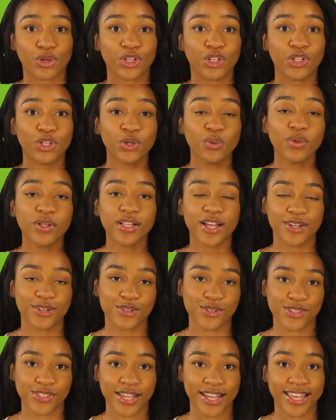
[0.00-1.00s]
you will
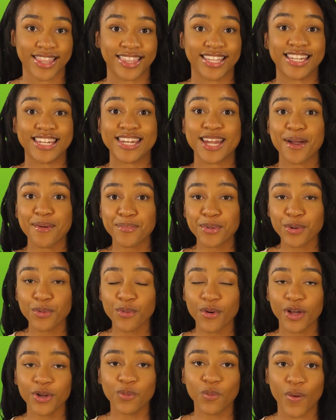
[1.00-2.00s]
understand the number
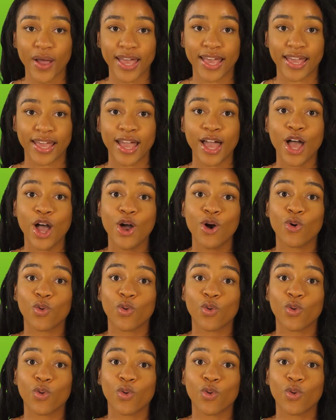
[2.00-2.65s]
one way